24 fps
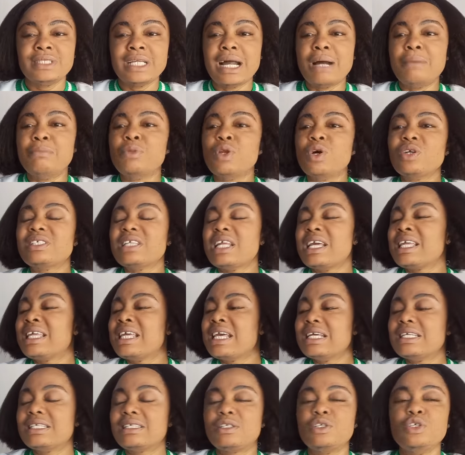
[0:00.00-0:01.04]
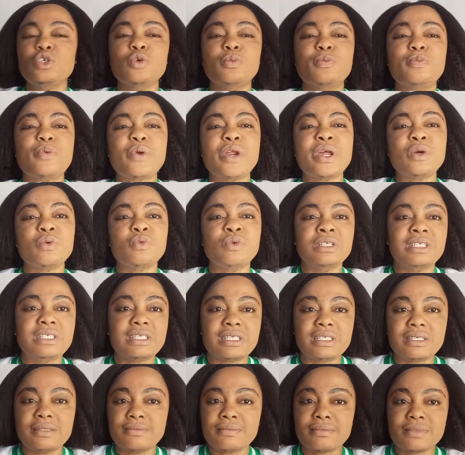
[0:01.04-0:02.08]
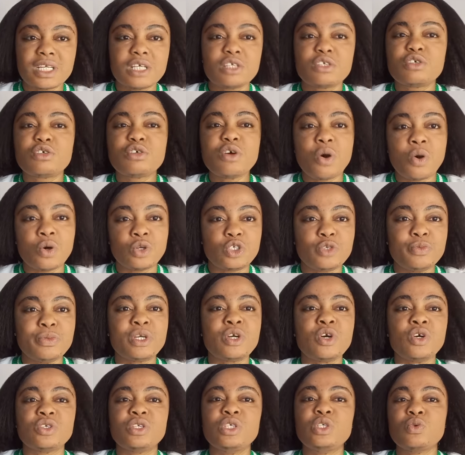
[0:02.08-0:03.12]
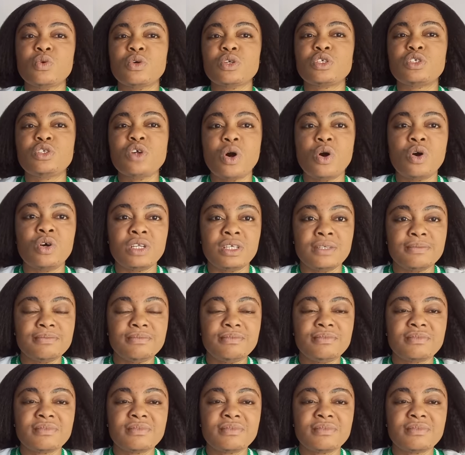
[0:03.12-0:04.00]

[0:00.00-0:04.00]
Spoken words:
I'm not against you praying with salt because it was done